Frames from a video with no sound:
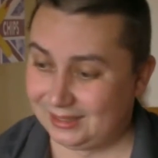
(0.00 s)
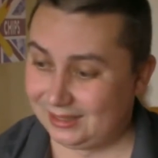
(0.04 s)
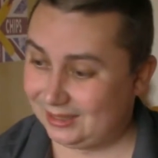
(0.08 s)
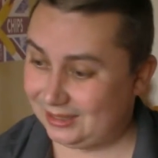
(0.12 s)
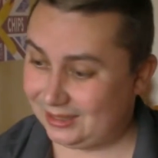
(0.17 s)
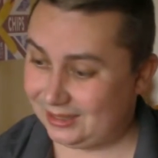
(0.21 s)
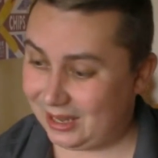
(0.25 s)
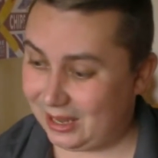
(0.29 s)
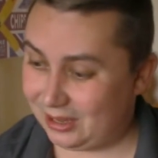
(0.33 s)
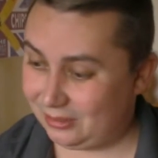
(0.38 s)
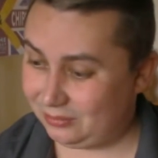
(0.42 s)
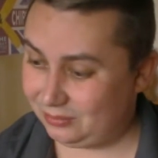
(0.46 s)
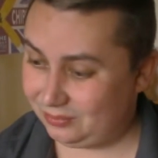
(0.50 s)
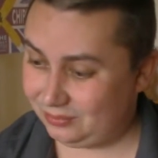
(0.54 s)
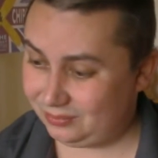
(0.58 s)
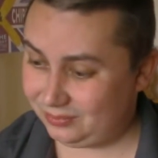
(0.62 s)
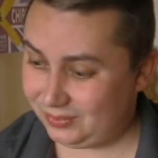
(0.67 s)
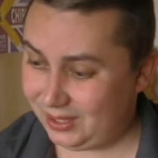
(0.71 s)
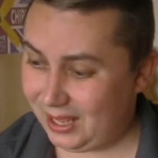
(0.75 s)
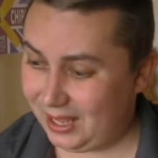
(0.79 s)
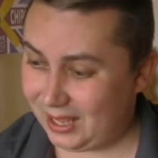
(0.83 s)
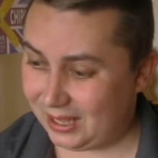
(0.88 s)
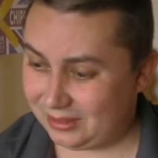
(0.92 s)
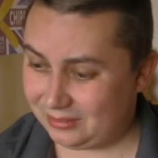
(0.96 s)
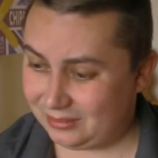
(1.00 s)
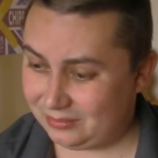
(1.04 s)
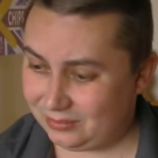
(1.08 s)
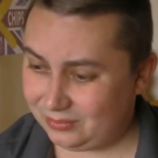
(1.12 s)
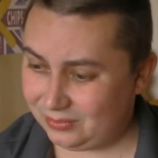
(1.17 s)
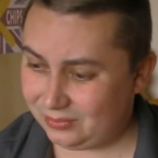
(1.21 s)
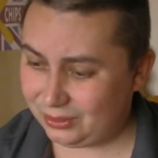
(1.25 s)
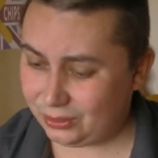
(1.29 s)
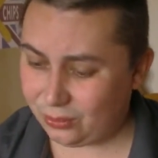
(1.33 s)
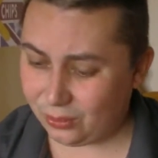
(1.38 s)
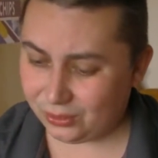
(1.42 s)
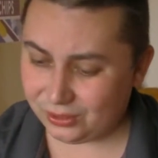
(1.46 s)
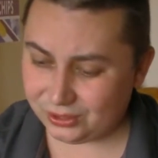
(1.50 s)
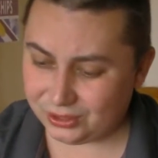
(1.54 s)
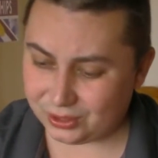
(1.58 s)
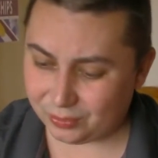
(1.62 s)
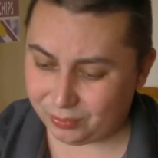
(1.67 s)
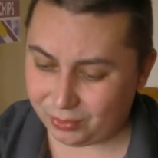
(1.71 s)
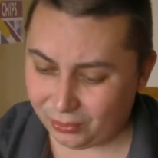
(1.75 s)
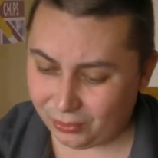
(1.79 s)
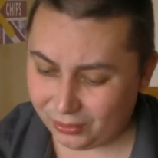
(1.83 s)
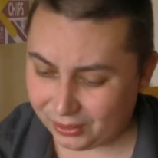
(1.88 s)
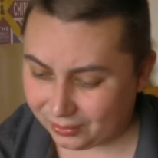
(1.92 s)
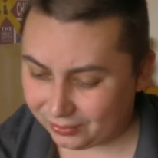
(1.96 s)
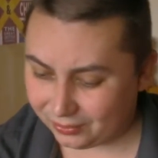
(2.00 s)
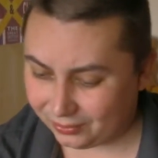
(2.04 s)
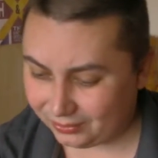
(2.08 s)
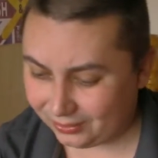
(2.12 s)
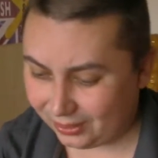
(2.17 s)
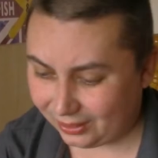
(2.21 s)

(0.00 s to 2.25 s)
So yeah, it's quite disappointing.